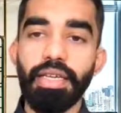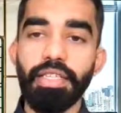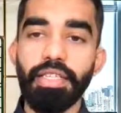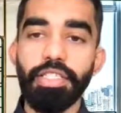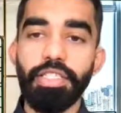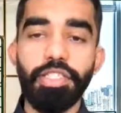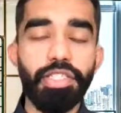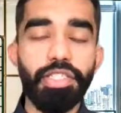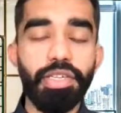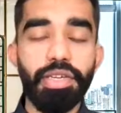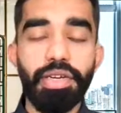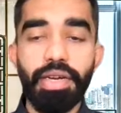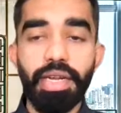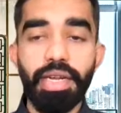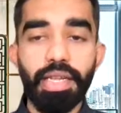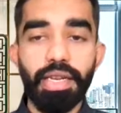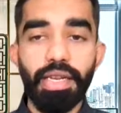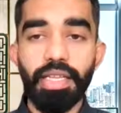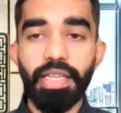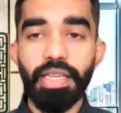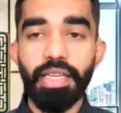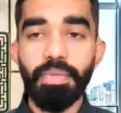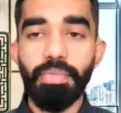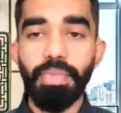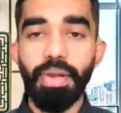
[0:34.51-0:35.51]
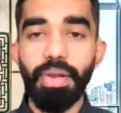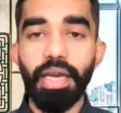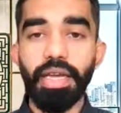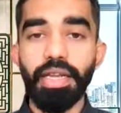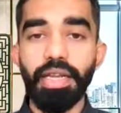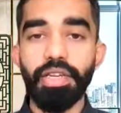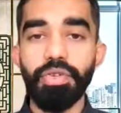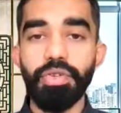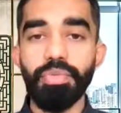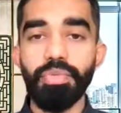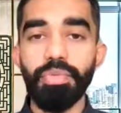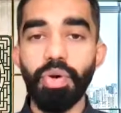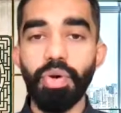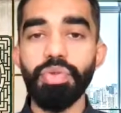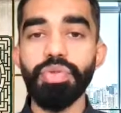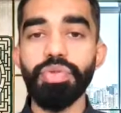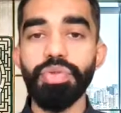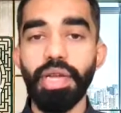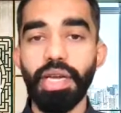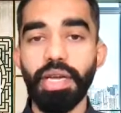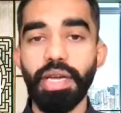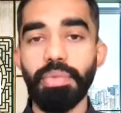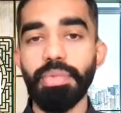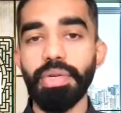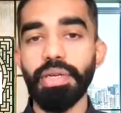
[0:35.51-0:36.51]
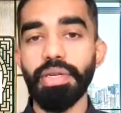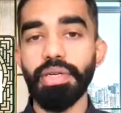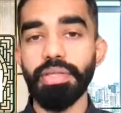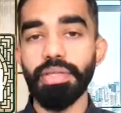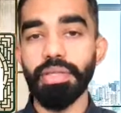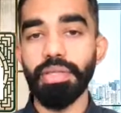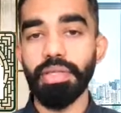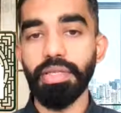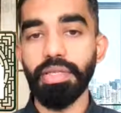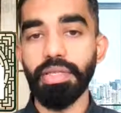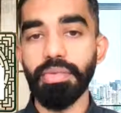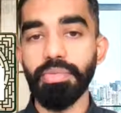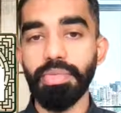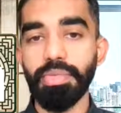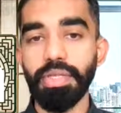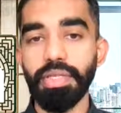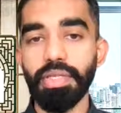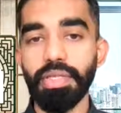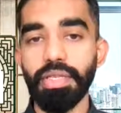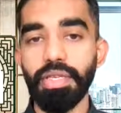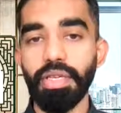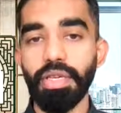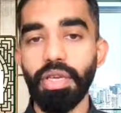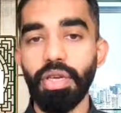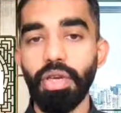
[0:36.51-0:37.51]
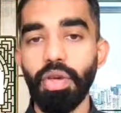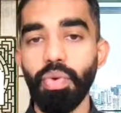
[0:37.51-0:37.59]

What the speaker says: generically apply to most recommender systems,